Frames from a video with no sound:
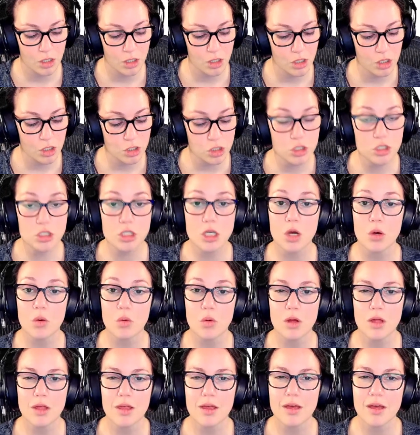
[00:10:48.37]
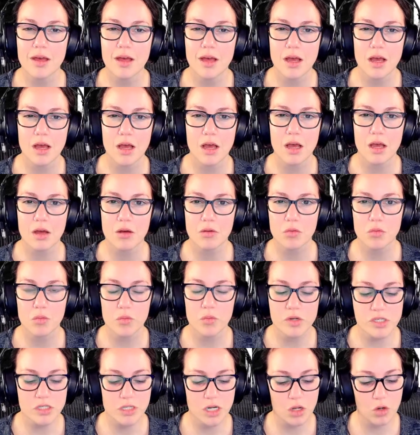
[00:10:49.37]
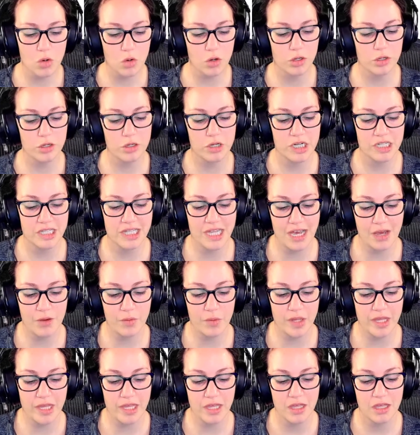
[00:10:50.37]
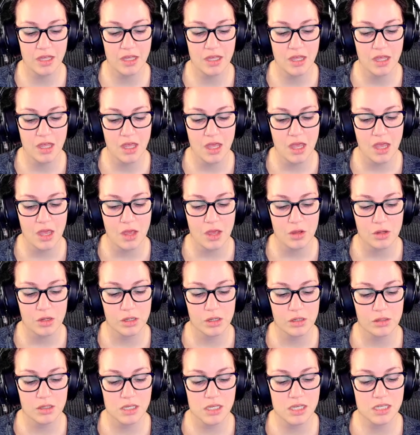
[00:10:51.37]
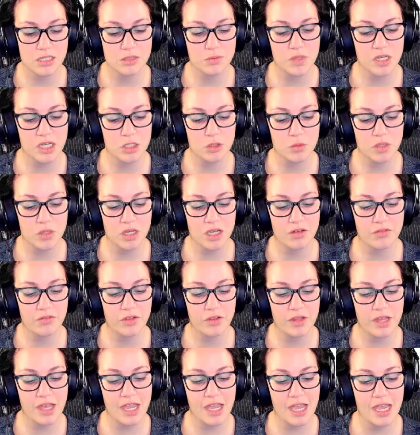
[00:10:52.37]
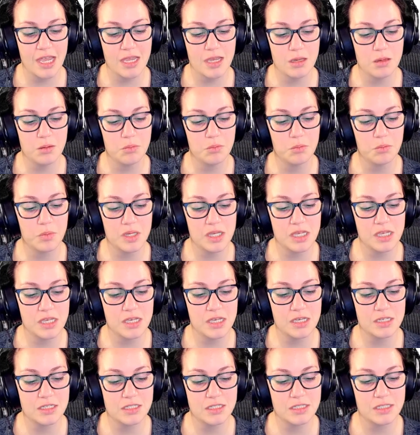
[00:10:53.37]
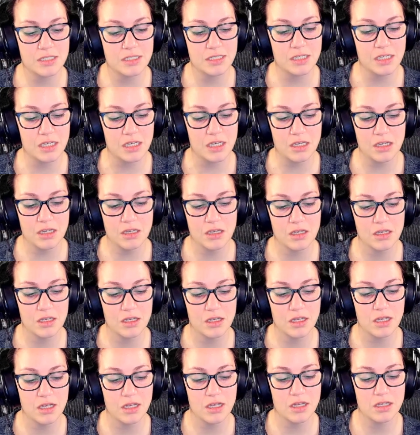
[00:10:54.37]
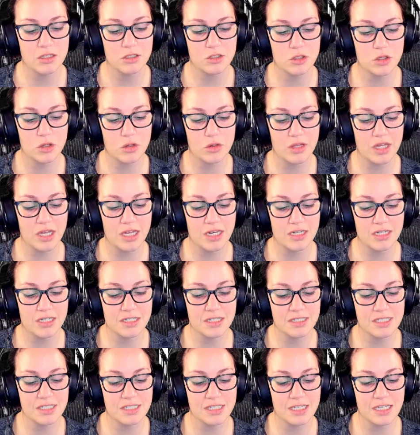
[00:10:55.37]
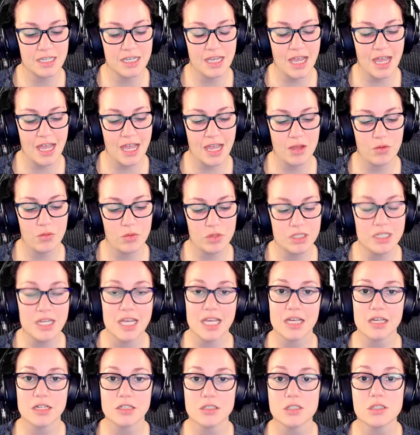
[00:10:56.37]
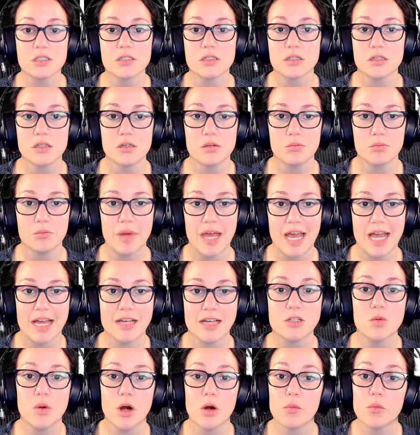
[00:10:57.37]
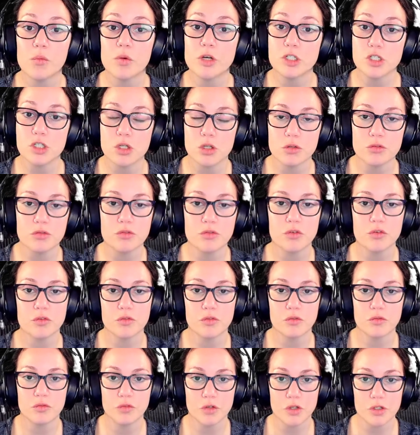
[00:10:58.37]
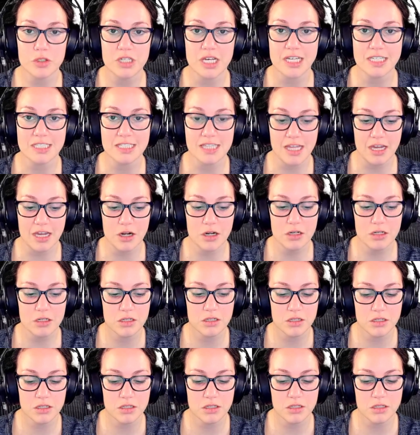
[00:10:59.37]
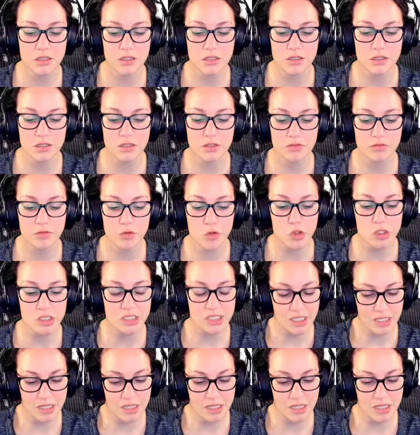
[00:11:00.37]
So, the reason I ordered it that way is because we have A, B, C, and so then CA would take us back to our original vertex there, vertice